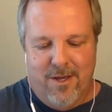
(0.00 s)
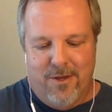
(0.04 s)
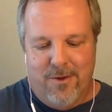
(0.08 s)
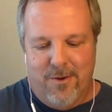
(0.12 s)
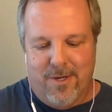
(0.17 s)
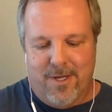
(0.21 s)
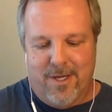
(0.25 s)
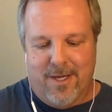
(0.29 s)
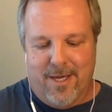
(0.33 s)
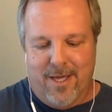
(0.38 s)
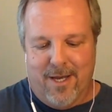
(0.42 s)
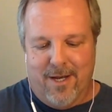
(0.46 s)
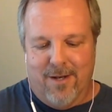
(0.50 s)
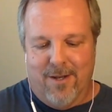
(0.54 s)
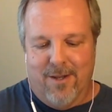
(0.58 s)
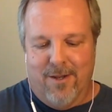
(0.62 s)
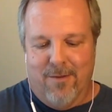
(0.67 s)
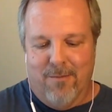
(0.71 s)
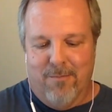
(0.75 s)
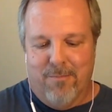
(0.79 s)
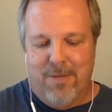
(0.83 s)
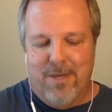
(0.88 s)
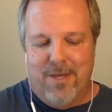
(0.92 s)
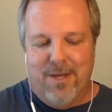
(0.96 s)
you can get a
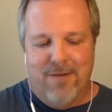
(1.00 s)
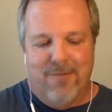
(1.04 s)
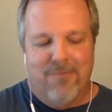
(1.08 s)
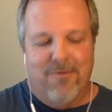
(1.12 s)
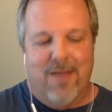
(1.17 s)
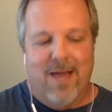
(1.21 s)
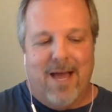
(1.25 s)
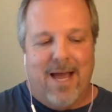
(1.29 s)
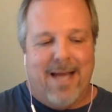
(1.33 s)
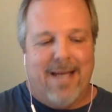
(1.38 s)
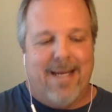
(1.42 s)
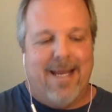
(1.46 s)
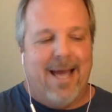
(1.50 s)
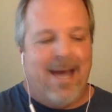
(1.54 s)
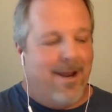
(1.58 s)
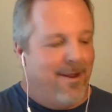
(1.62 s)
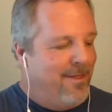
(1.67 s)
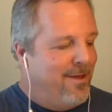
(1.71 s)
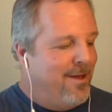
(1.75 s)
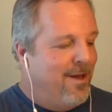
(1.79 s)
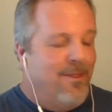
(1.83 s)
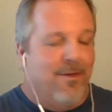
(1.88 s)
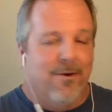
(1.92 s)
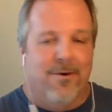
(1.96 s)
little pin of light out
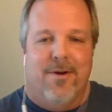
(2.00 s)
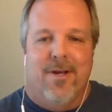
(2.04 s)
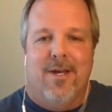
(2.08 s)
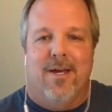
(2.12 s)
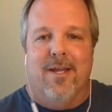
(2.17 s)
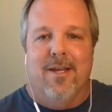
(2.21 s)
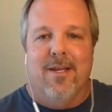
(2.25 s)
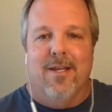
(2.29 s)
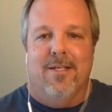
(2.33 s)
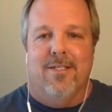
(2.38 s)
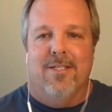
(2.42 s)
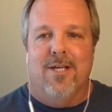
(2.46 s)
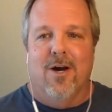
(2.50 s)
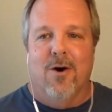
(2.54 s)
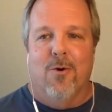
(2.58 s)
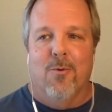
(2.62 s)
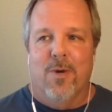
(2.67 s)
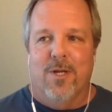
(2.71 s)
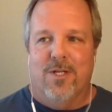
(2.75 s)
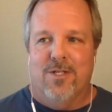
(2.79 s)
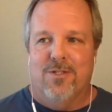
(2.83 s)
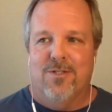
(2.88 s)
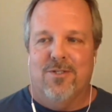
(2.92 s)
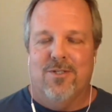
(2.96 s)
of the other end and
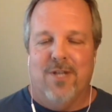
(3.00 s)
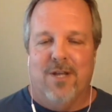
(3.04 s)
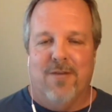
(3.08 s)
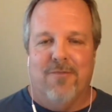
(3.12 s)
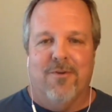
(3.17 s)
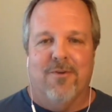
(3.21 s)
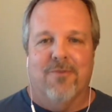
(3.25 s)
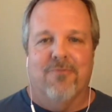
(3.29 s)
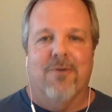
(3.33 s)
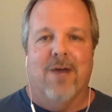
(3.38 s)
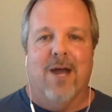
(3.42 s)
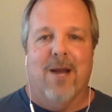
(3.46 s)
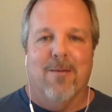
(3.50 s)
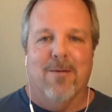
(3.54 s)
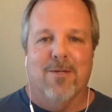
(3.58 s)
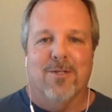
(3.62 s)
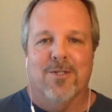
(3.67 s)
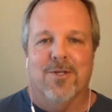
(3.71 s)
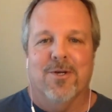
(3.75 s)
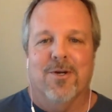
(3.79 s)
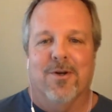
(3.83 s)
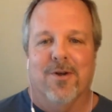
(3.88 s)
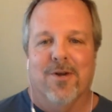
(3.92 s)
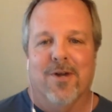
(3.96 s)
tell if your fiber
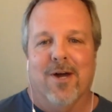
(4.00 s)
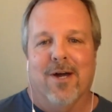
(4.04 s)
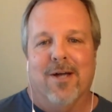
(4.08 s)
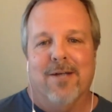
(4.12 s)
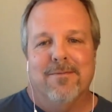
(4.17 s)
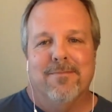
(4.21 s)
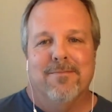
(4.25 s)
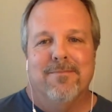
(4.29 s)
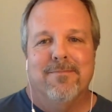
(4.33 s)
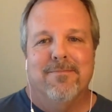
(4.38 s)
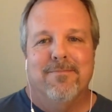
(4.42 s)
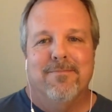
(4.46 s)
is good or not.